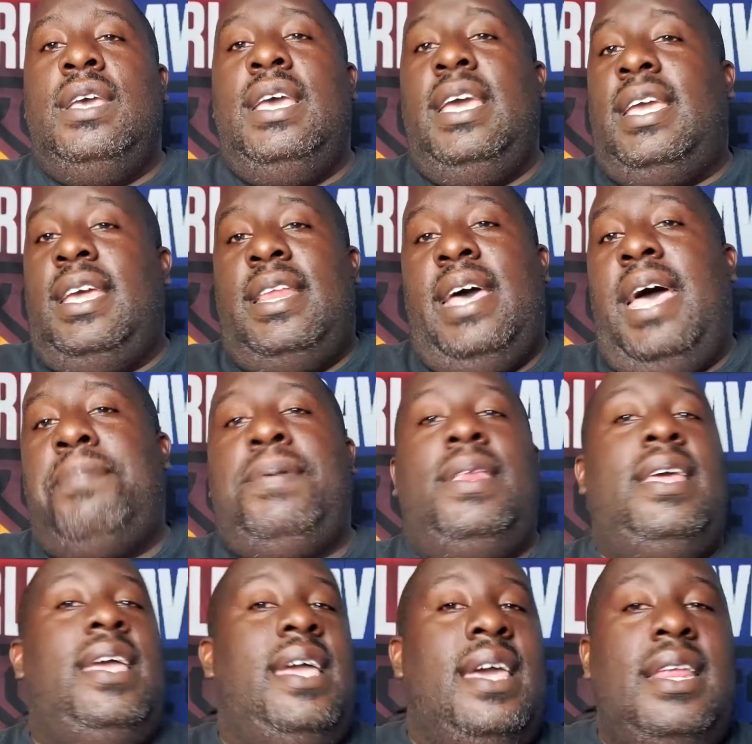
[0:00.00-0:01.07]
It can happen.
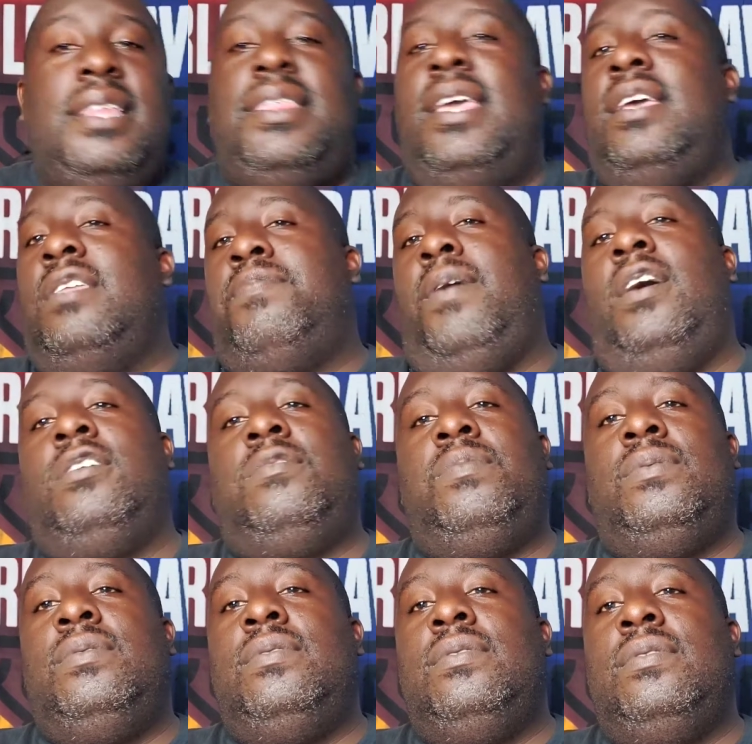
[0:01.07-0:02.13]
Anything is
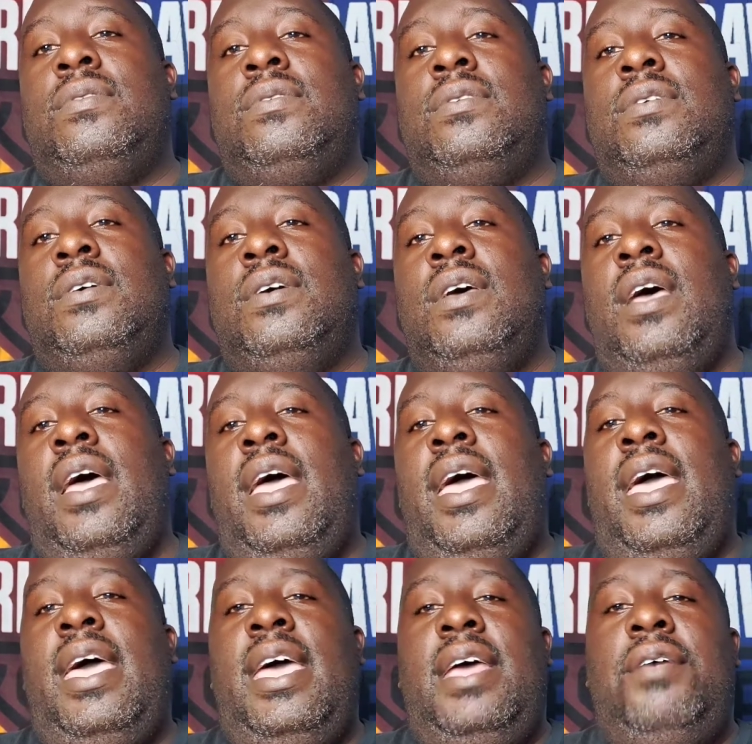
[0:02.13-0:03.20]
possible.
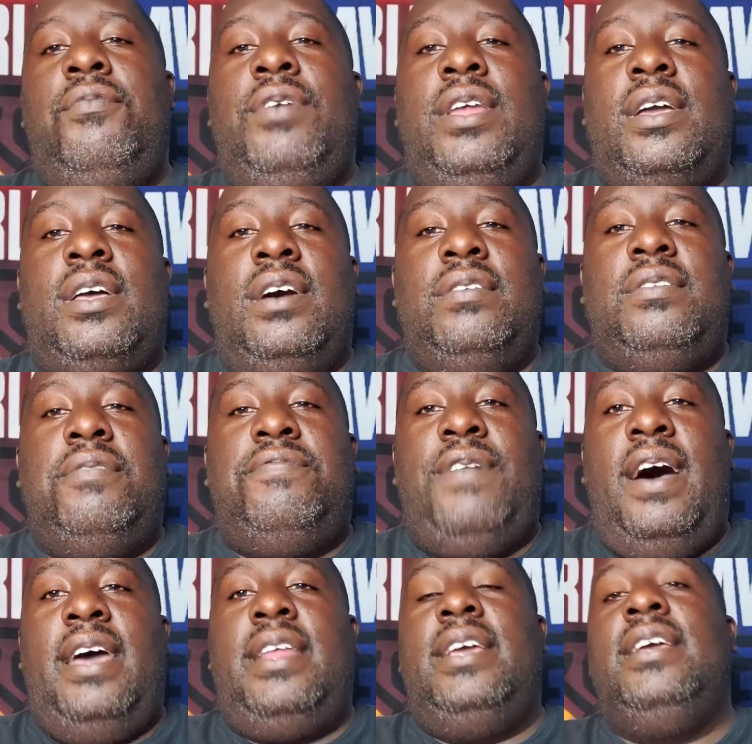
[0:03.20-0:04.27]
And when it comes to
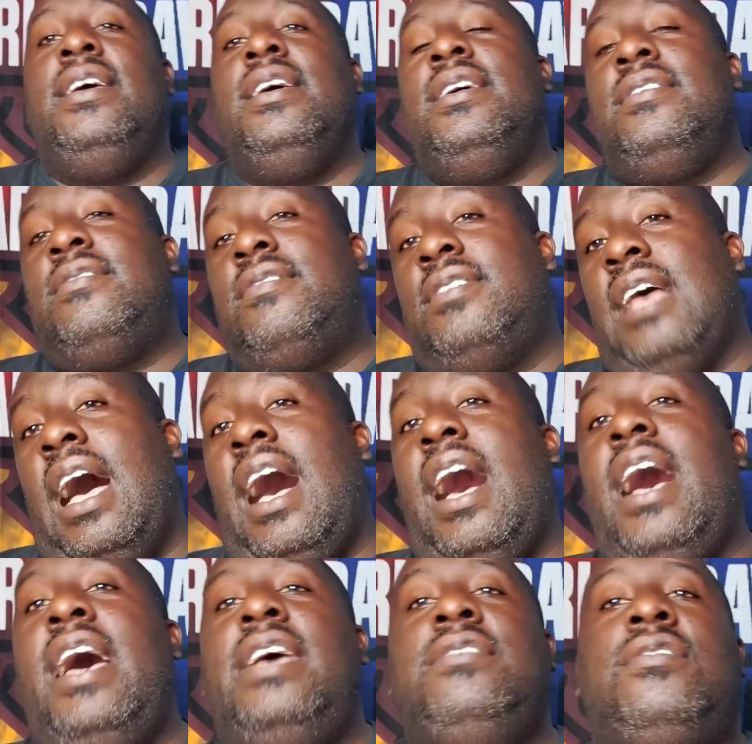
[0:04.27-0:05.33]
fighting,
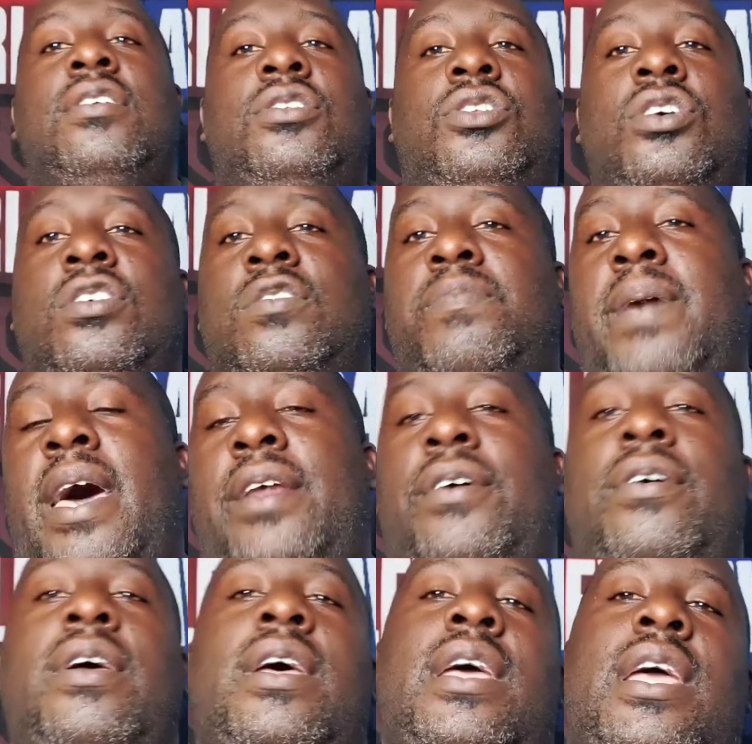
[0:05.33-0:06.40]
size does
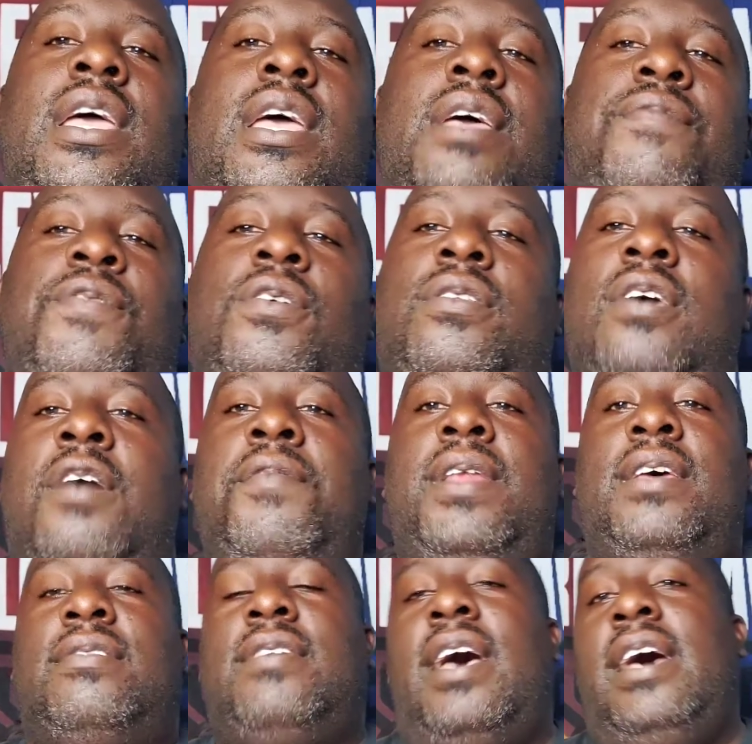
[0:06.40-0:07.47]
matter. If you tell me
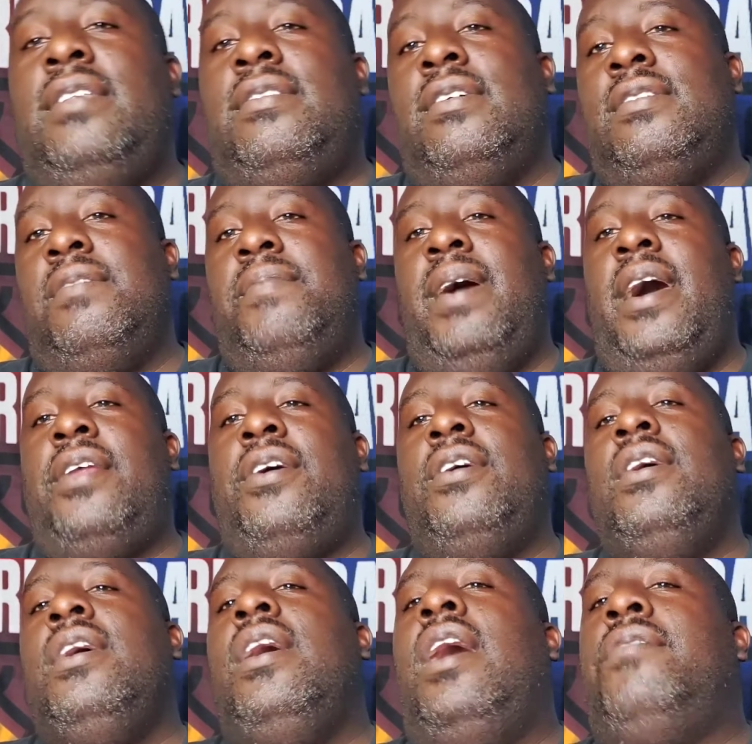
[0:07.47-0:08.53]
that size doesn't
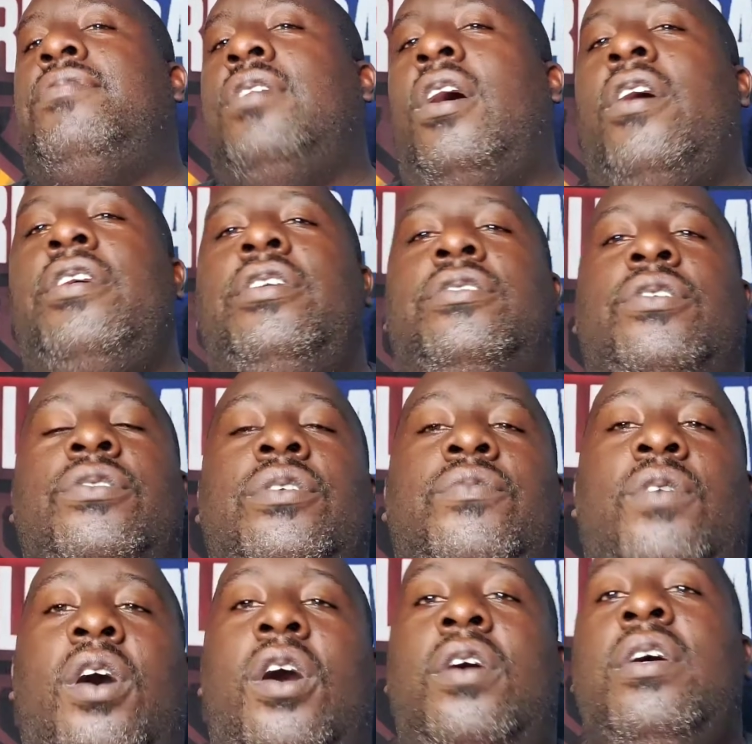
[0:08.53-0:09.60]
matter, I'm sorry, you're totally
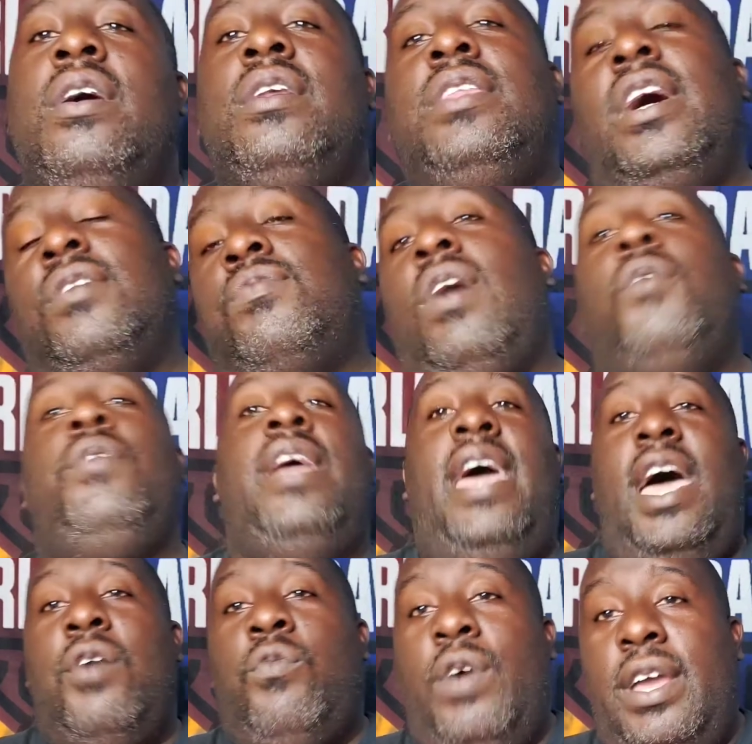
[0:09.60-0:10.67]
wrong. That's why we
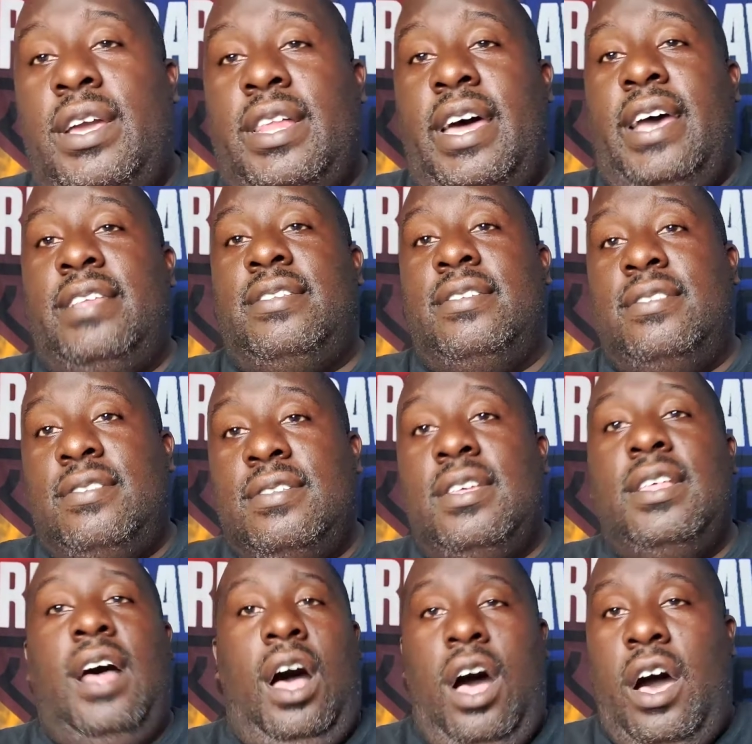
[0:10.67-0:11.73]
have weight classes.
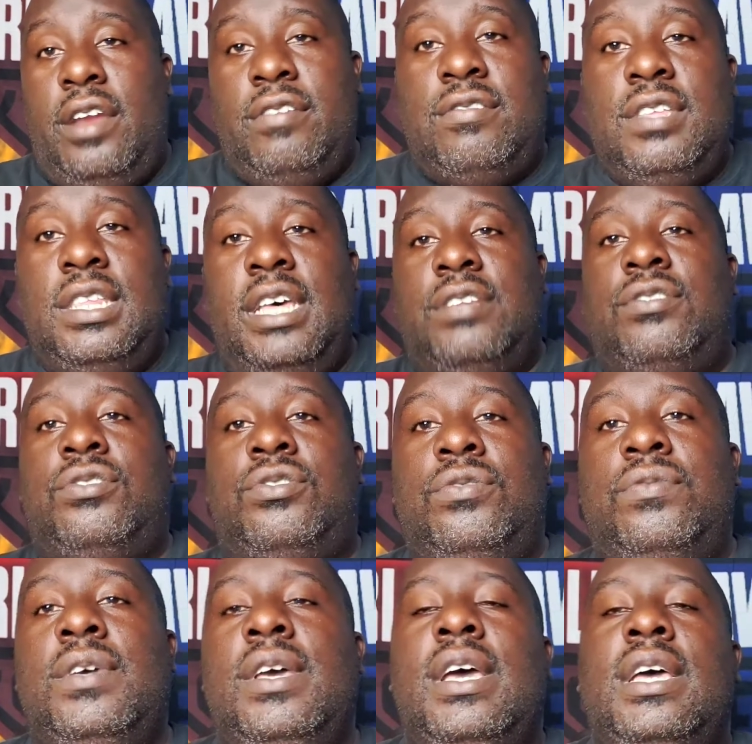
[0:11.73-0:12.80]
Honestly, that's the
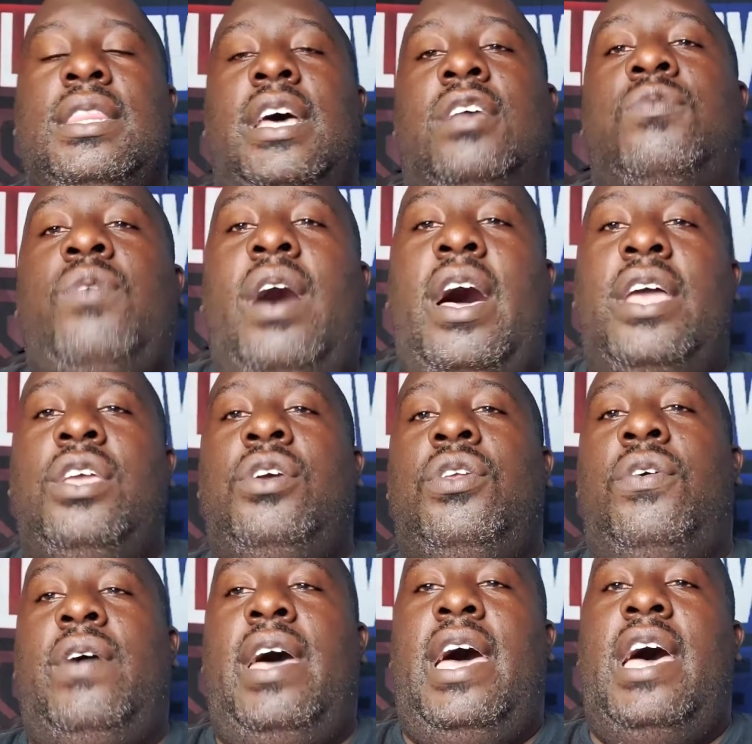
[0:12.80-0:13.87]
truth. That's why you
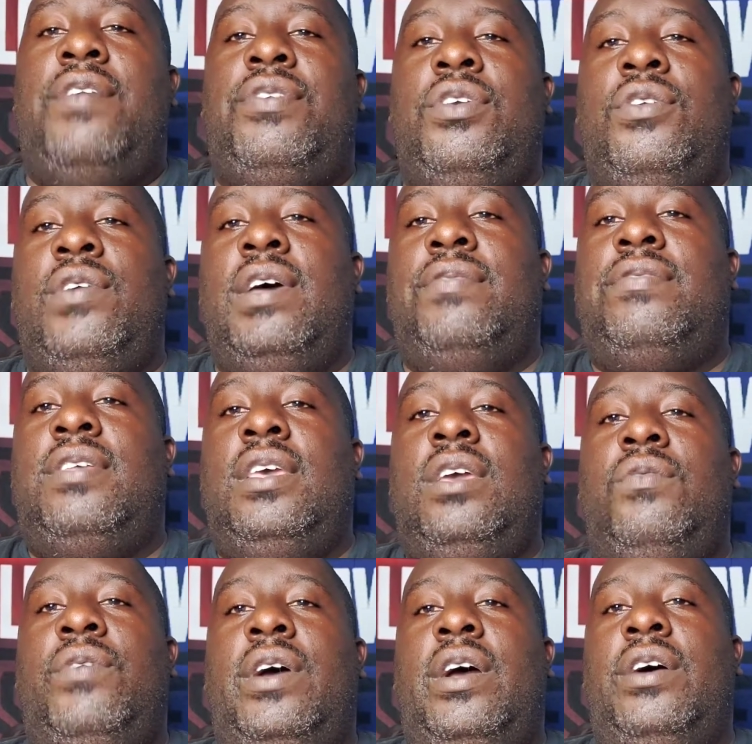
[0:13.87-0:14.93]
don't have the
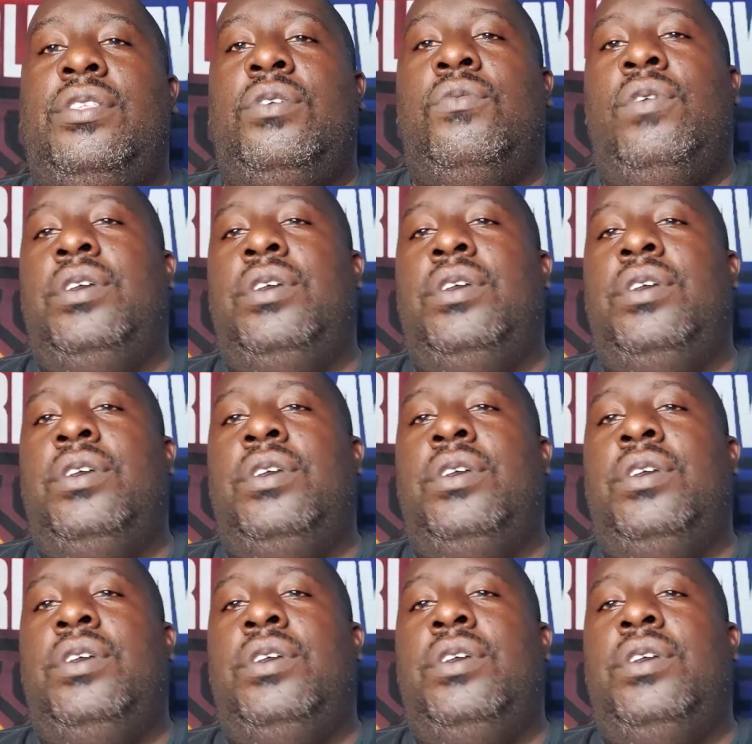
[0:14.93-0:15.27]
UFC where the